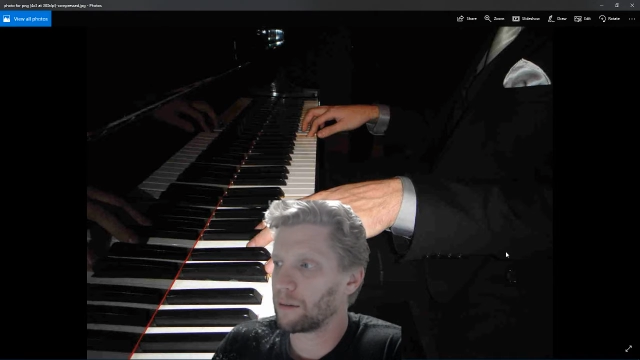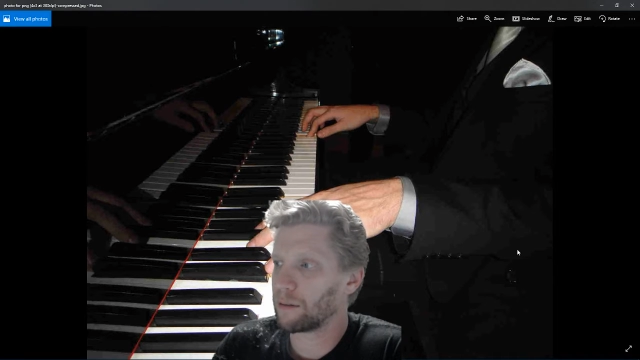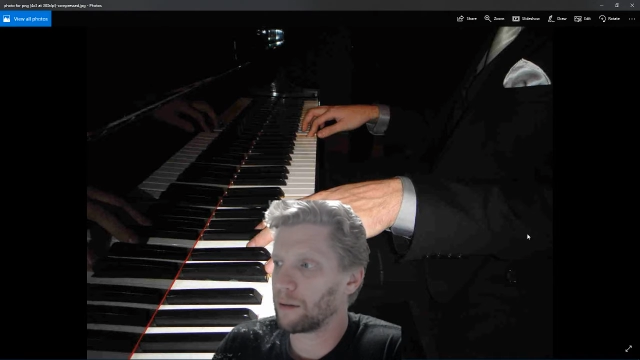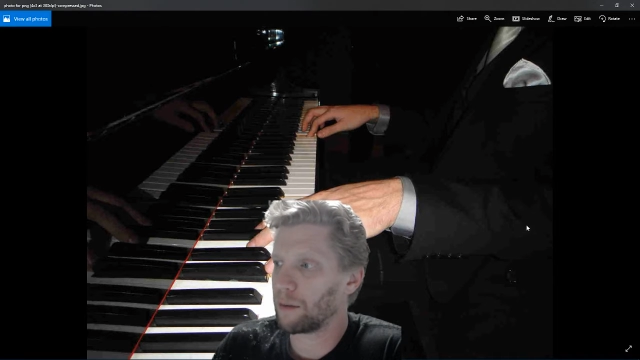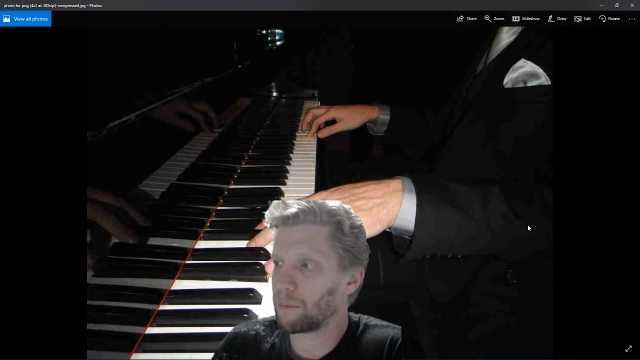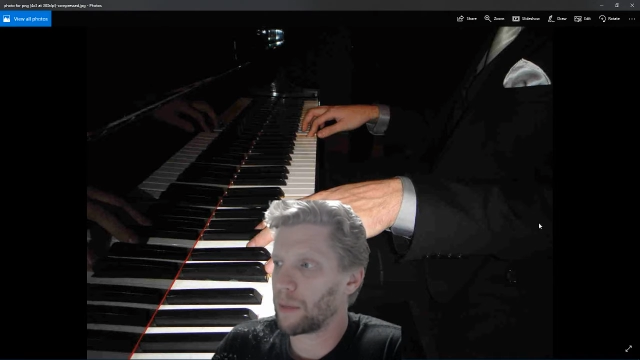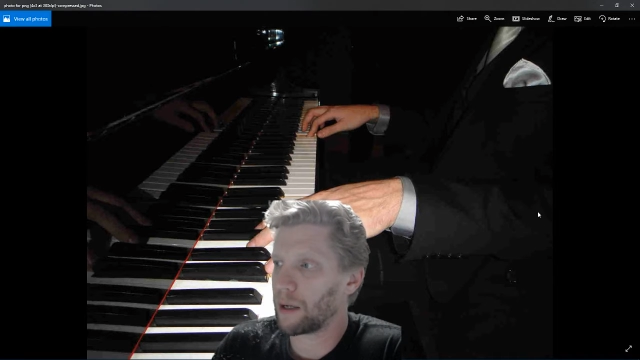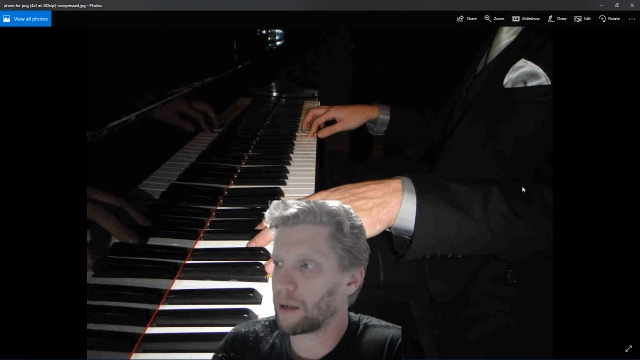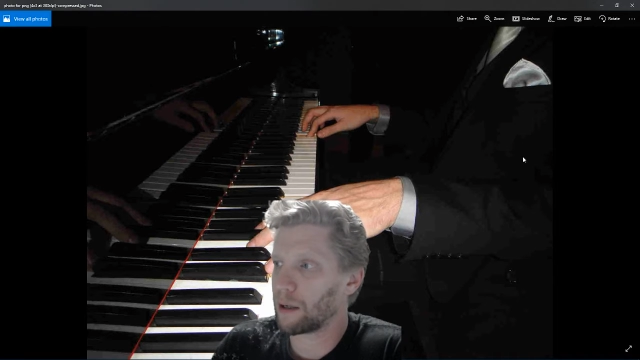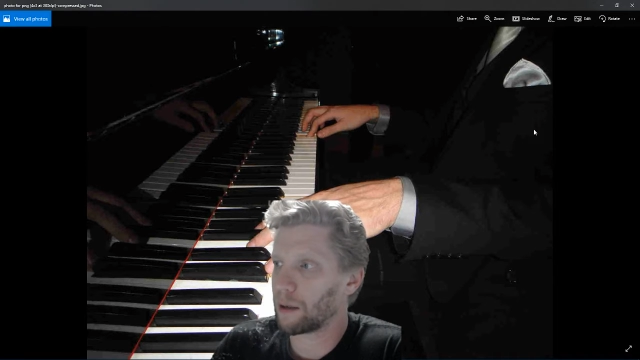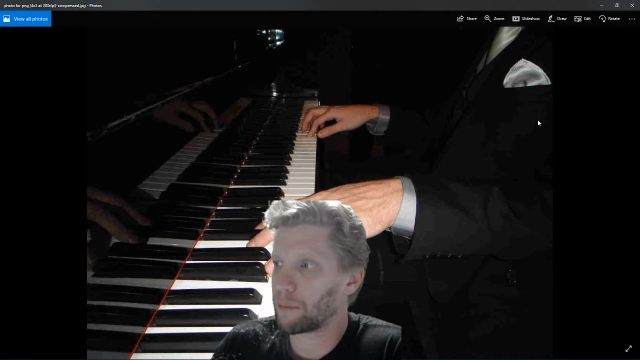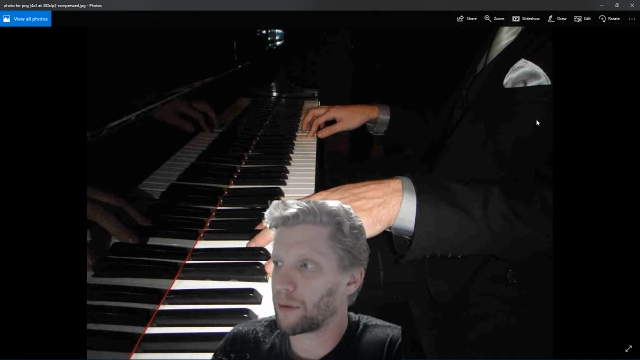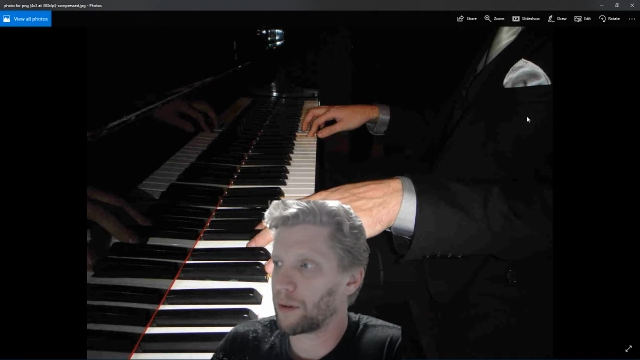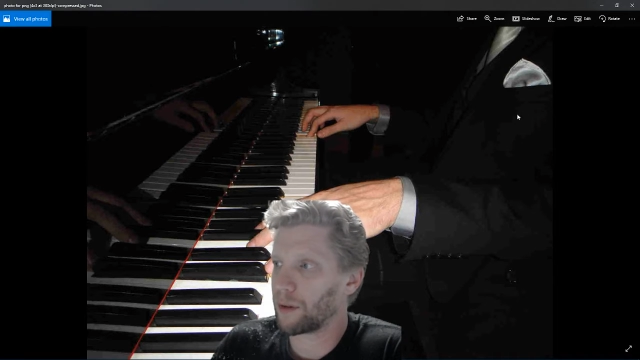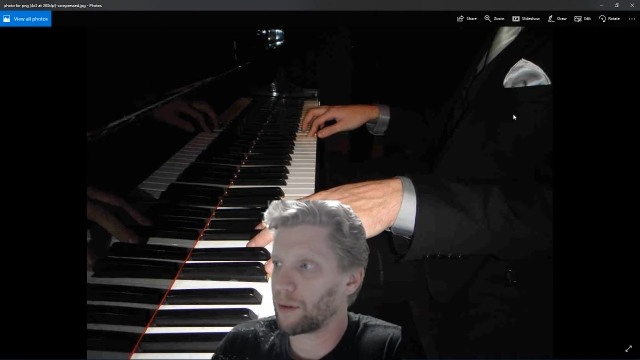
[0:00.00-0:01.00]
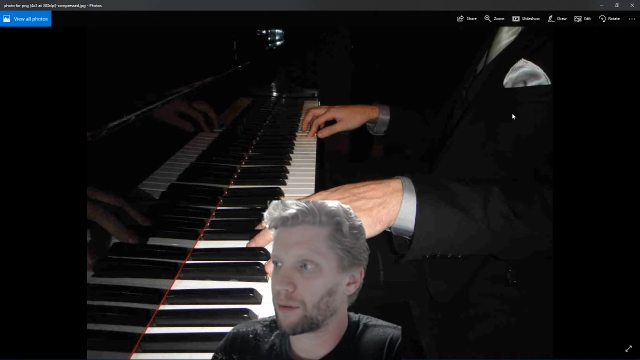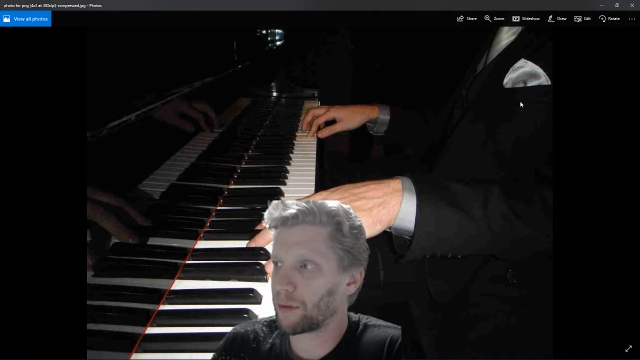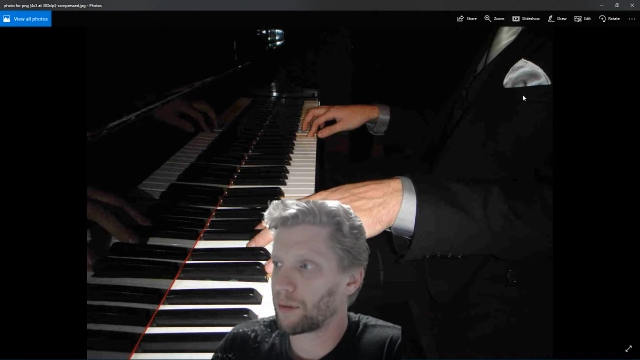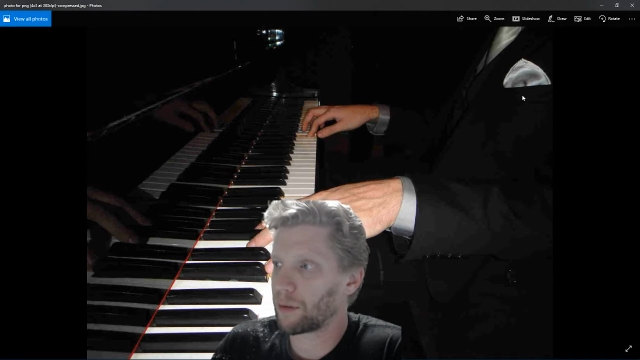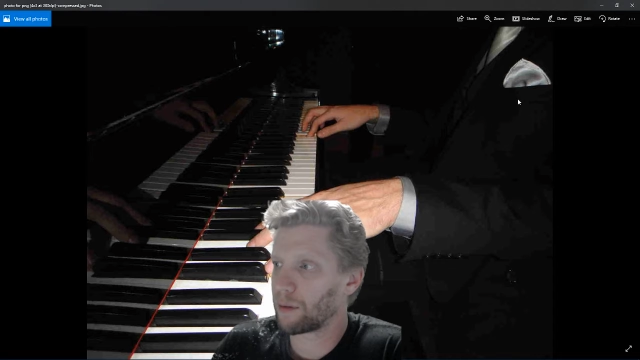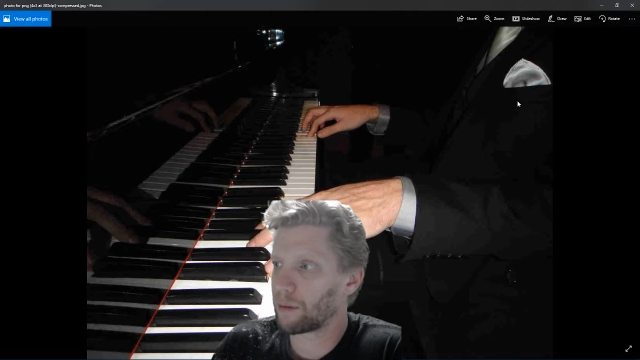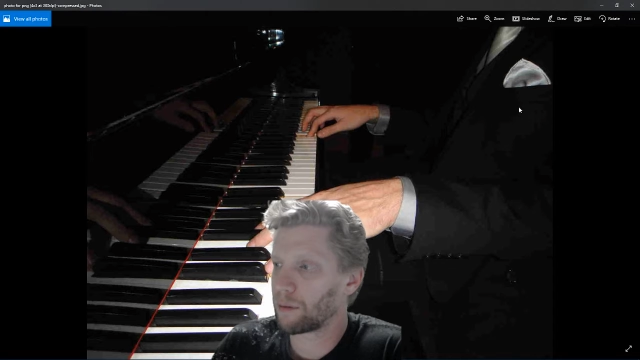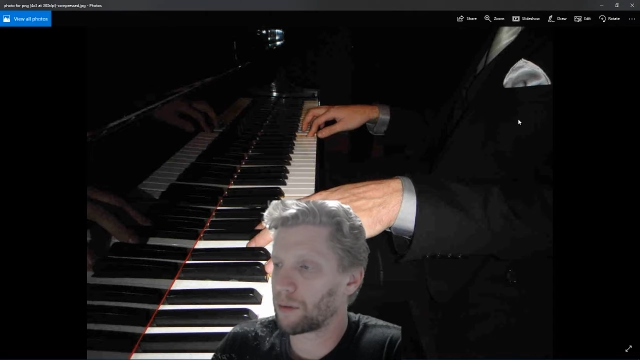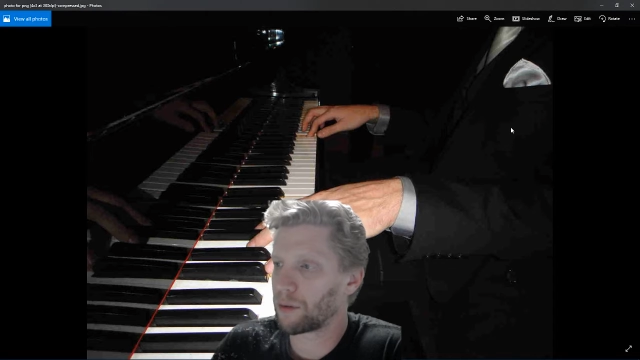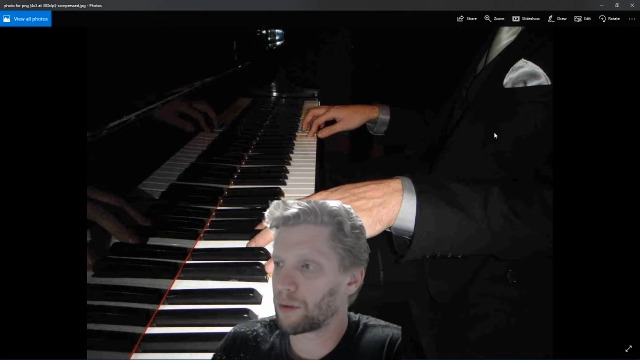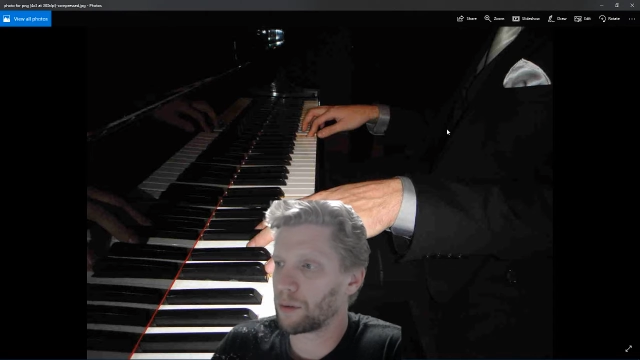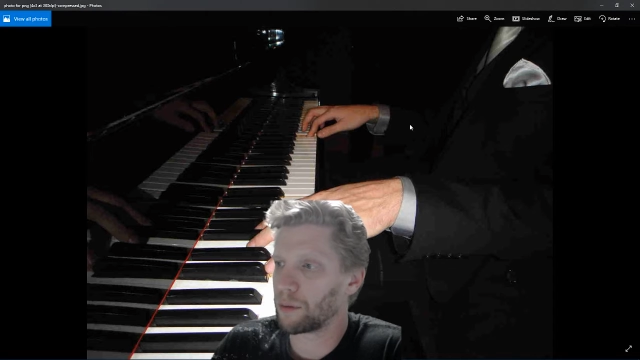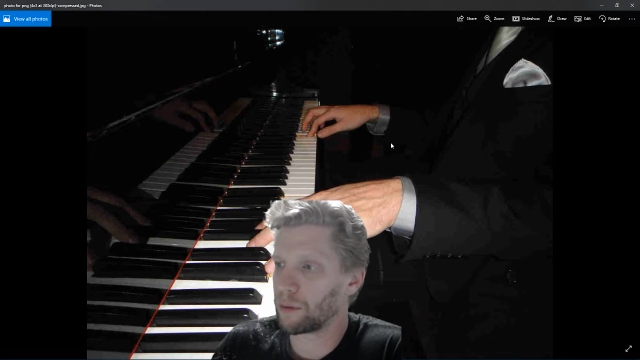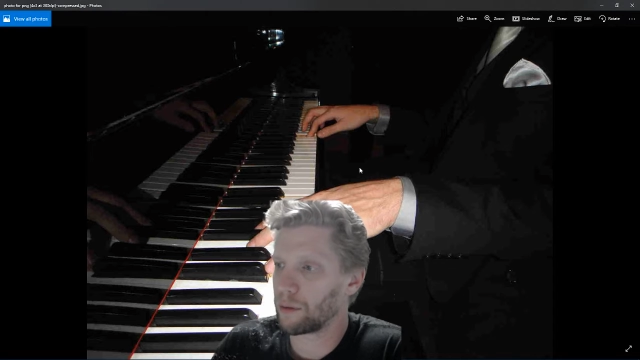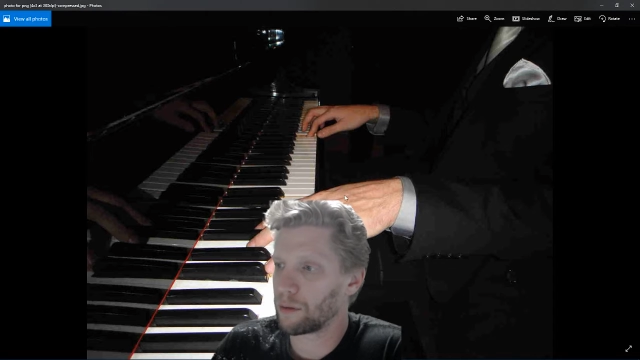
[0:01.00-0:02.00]
that make up this
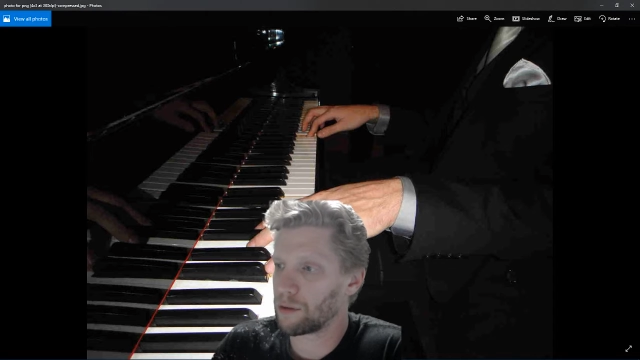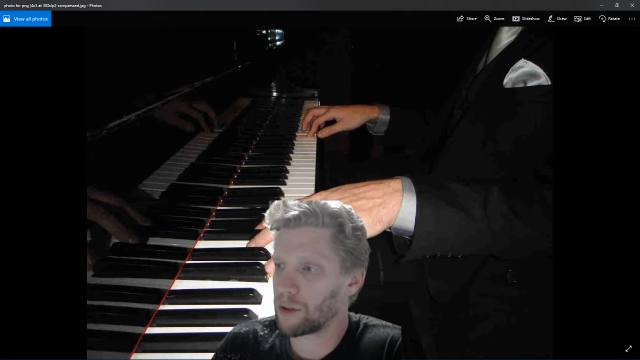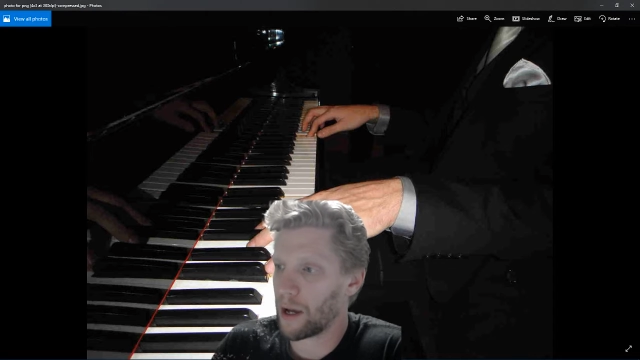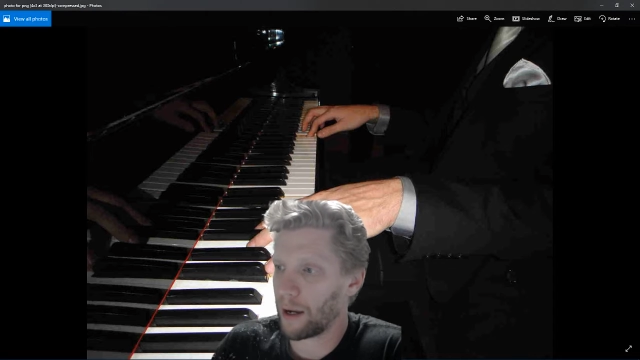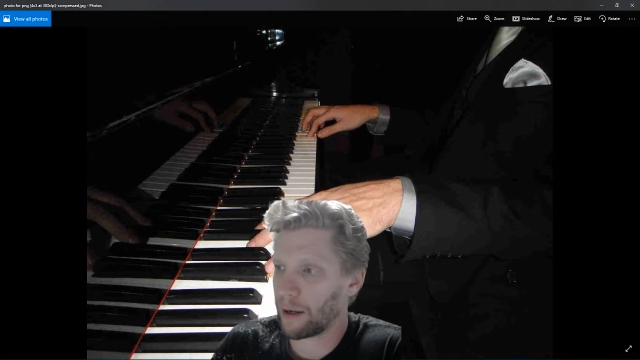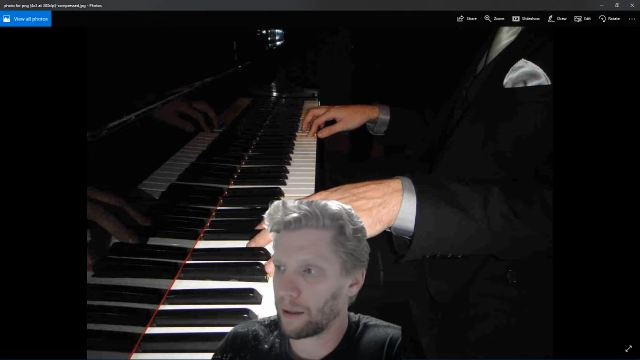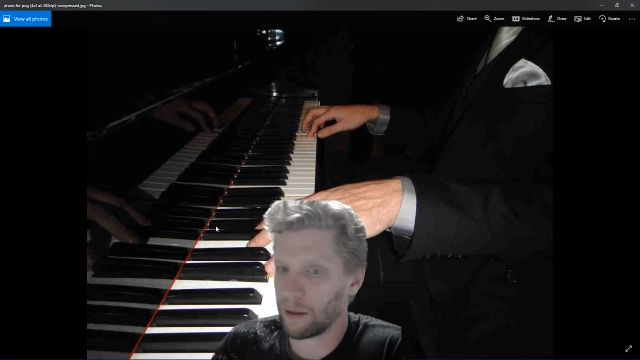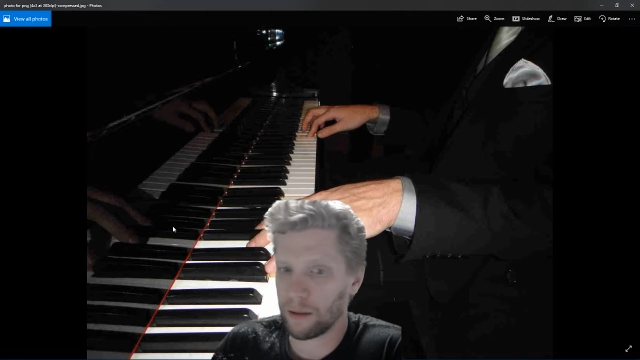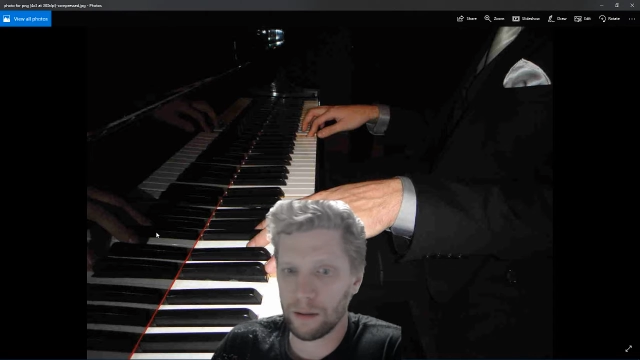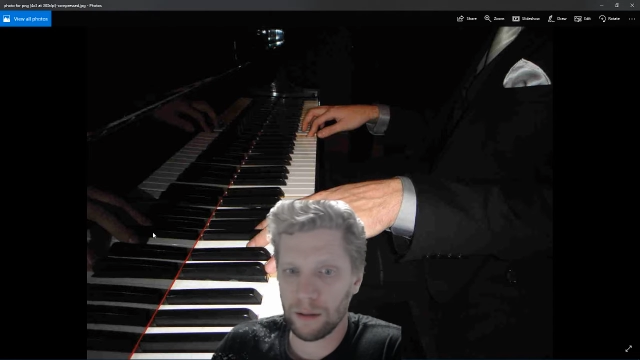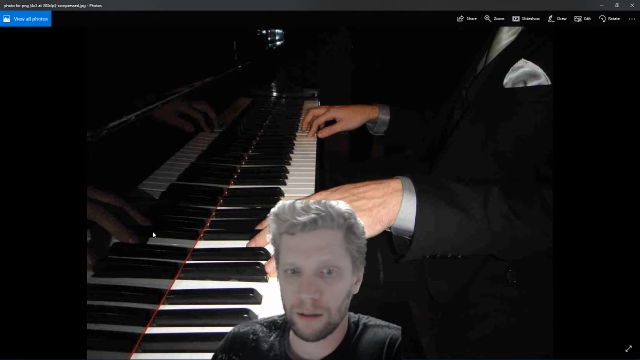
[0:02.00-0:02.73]
suit jacket.